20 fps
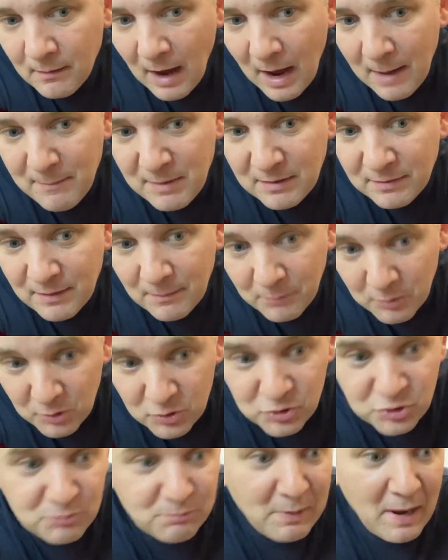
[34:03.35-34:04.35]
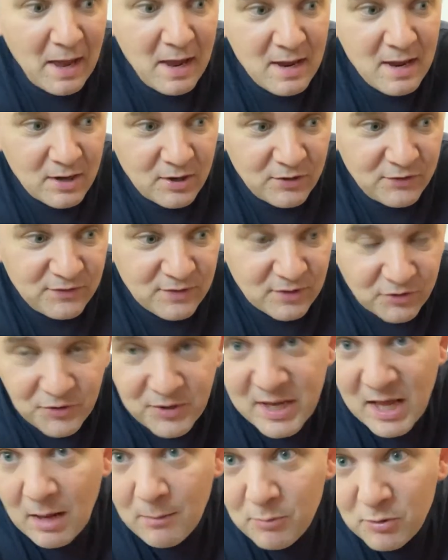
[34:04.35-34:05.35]
I mean, the blues players, the
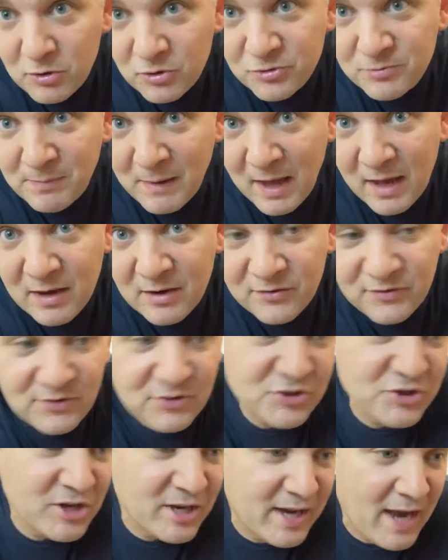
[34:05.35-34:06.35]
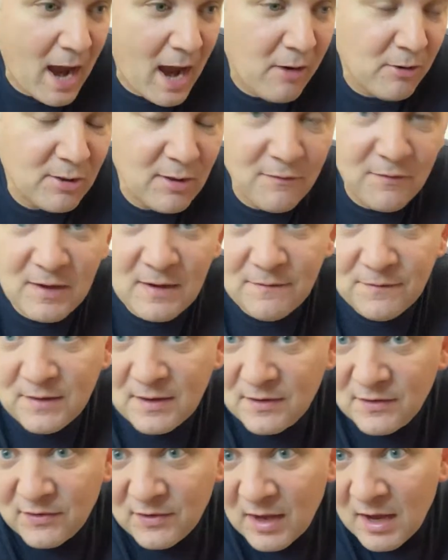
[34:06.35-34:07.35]
real blues players in Chicago in the
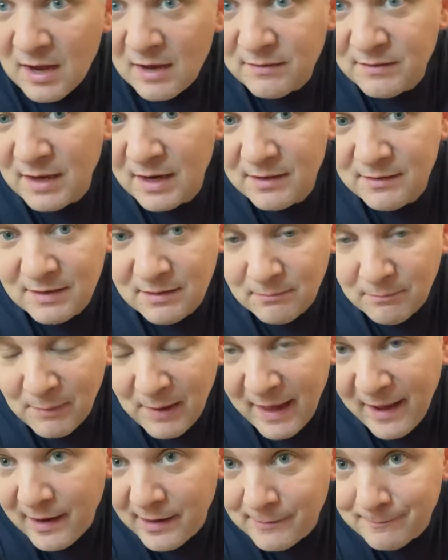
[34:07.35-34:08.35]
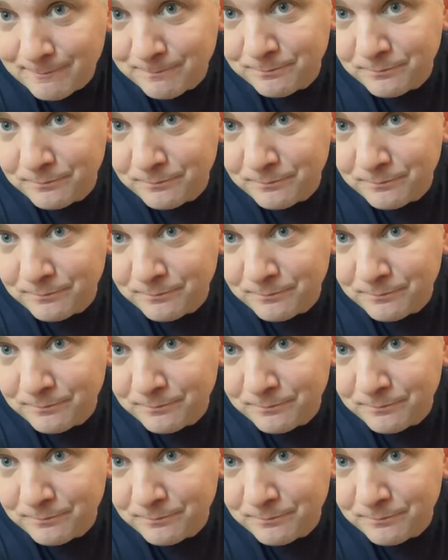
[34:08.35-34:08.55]
50s, they didn't play